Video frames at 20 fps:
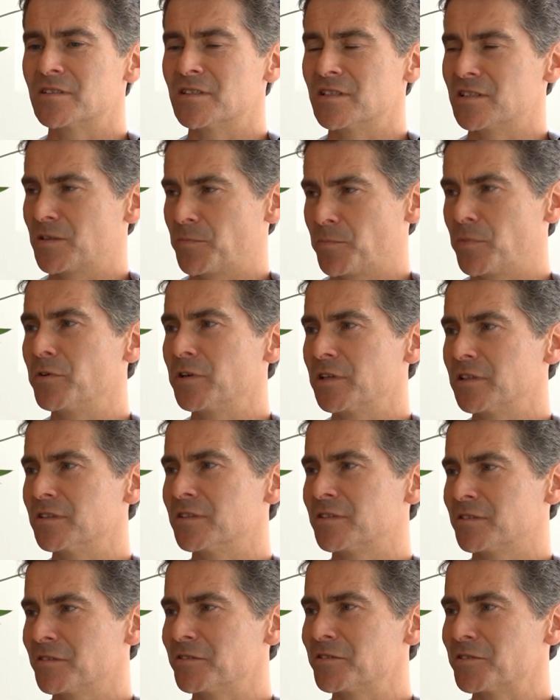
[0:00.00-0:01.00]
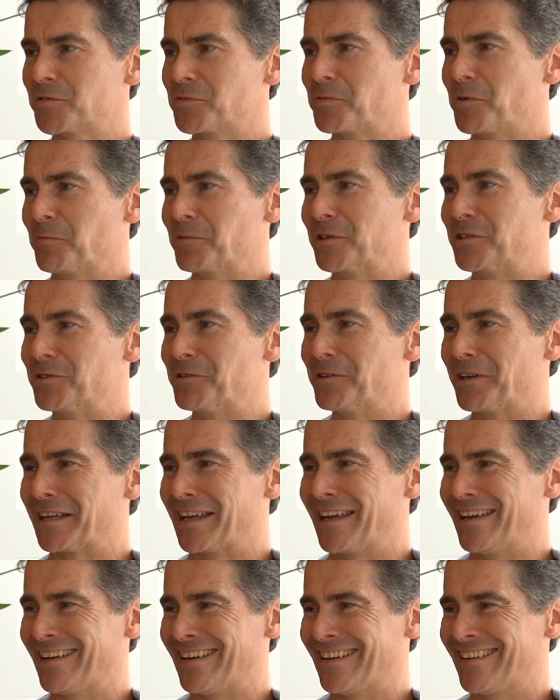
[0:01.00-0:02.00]
is the point to what we're doing
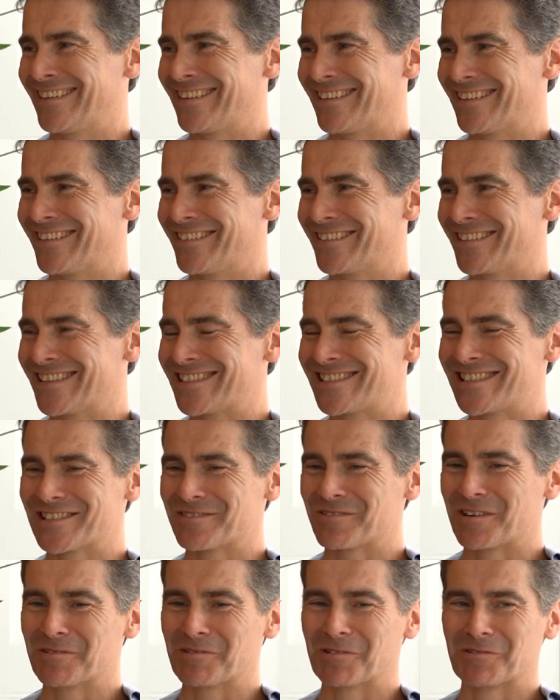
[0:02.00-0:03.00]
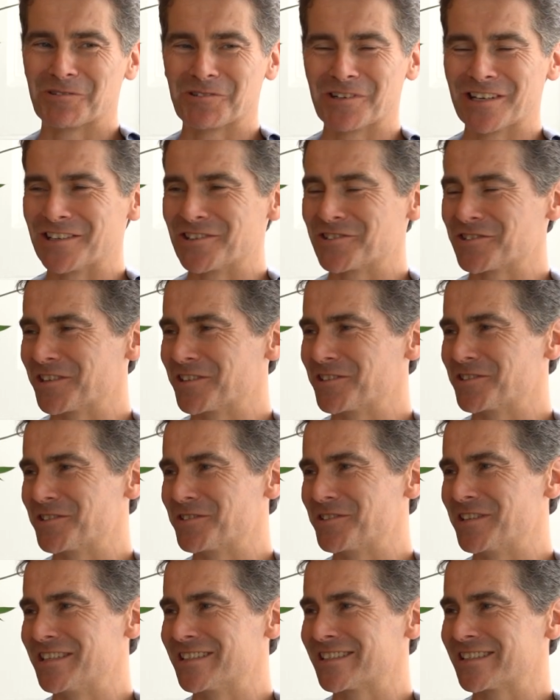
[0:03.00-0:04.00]
here. This is why we're all here trying to
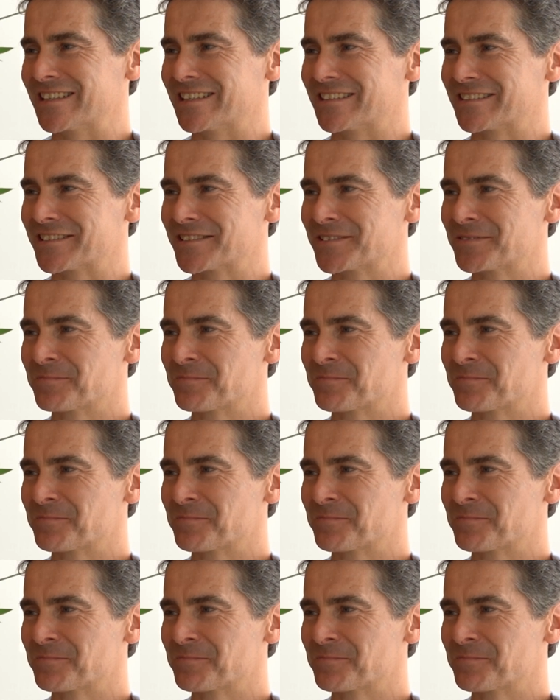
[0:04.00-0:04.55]
do these things.